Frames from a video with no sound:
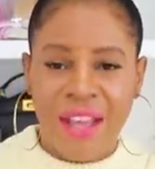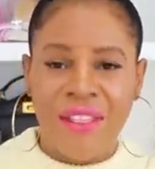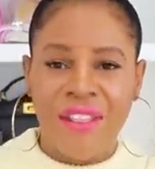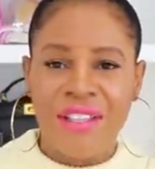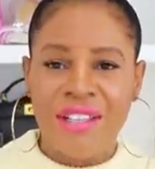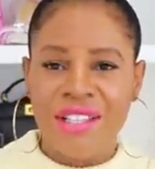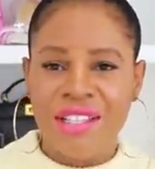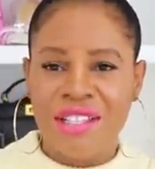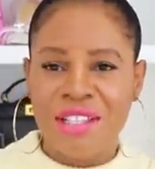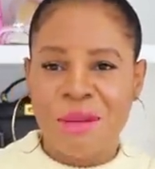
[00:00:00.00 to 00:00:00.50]

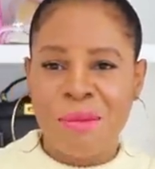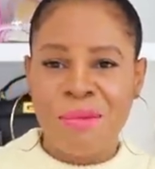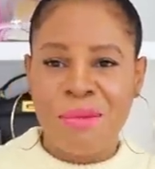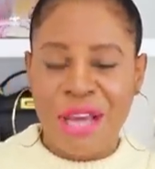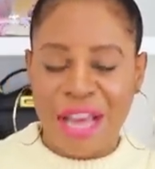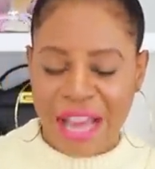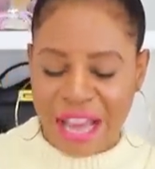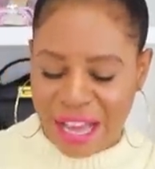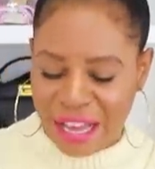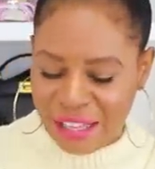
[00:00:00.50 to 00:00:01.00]
This is a
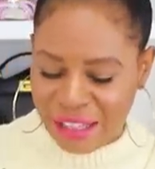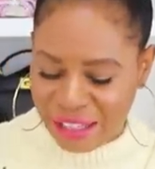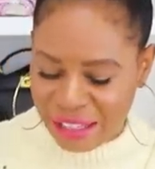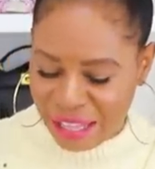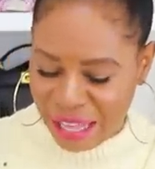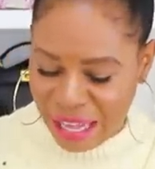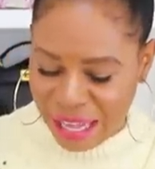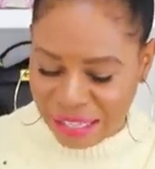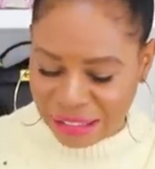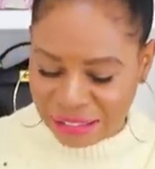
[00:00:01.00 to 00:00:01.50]
bag
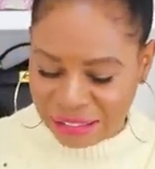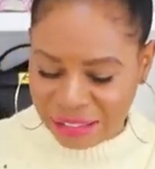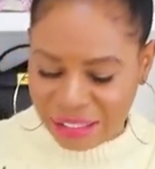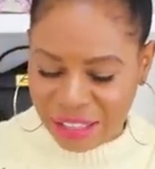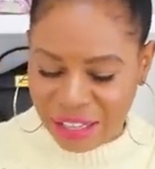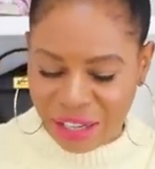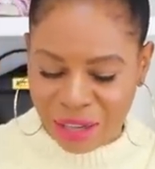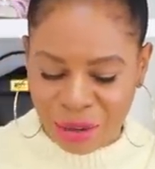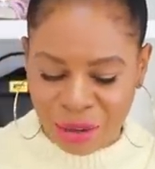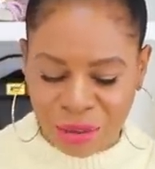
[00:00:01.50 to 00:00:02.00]
that,
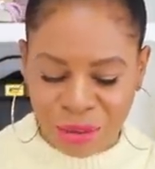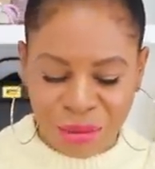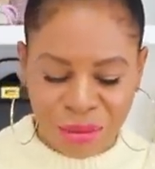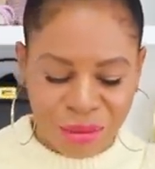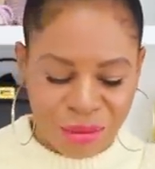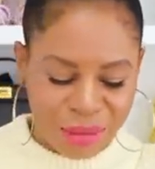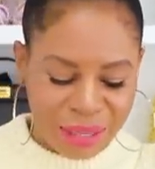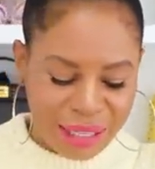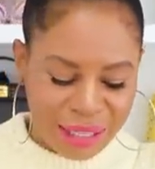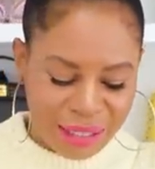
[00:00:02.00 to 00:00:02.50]
you
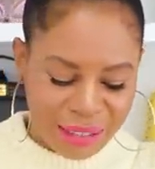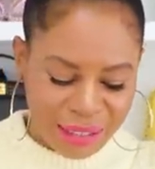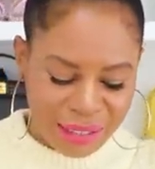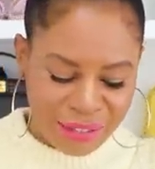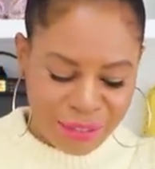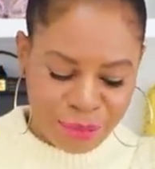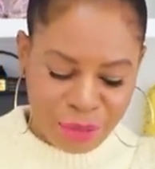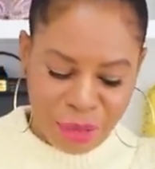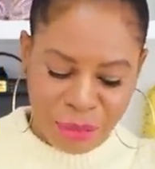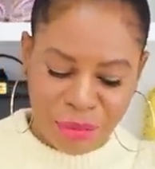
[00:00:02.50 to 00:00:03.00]
know,
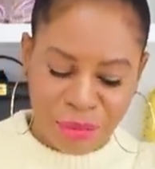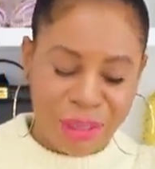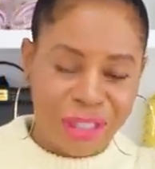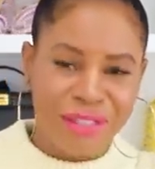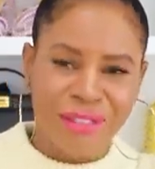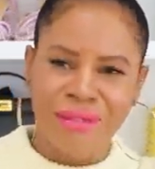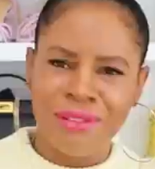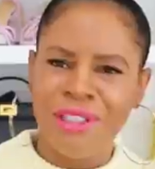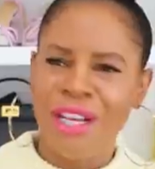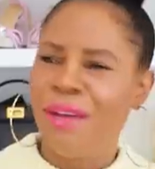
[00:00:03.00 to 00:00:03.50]
is
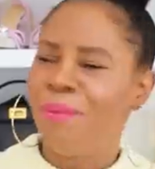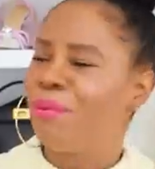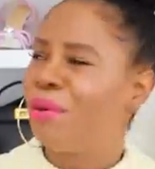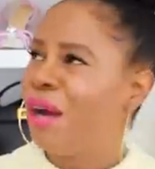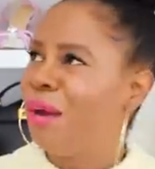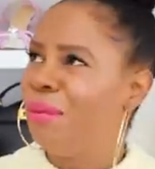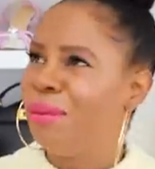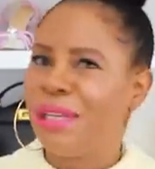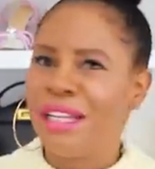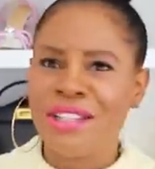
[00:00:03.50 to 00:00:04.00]
probably, not
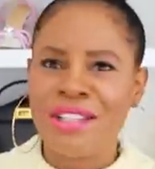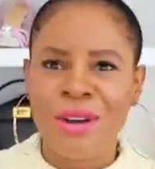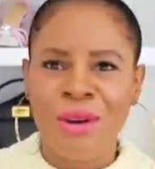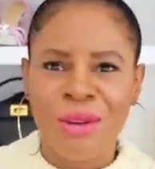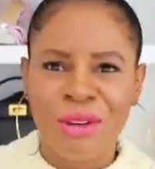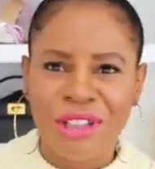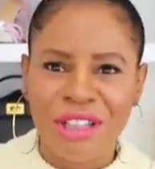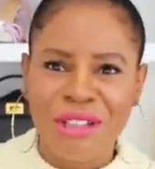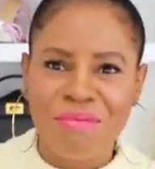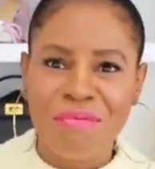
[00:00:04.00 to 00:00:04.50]
probably, it's
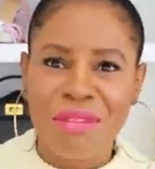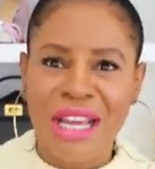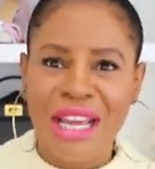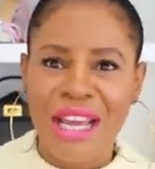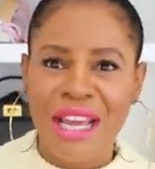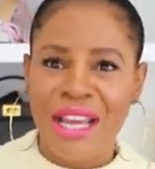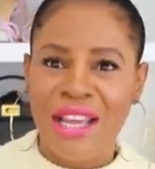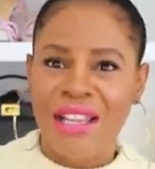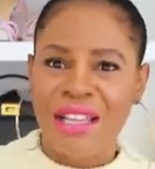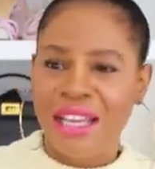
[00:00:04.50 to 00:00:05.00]
older than
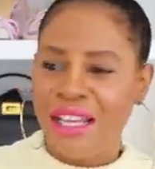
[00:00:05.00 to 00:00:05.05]
me.